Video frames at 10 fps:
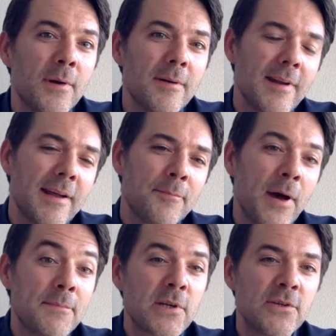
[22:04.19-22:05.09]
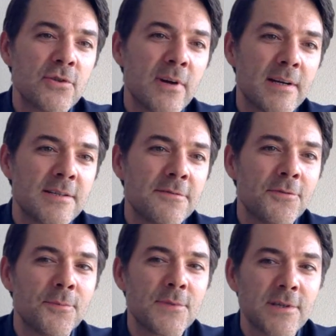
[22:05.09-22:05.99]
and perhaps constructive
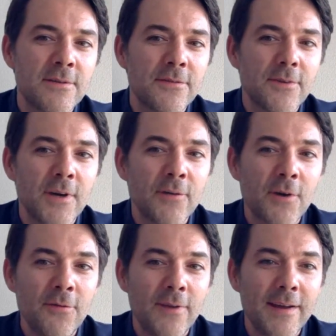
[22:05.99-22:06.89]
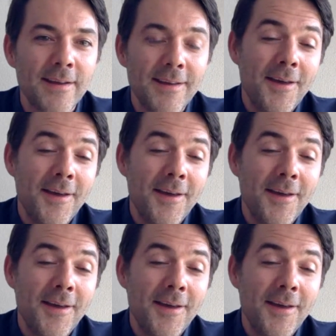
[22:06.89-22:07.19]
forms of conflict.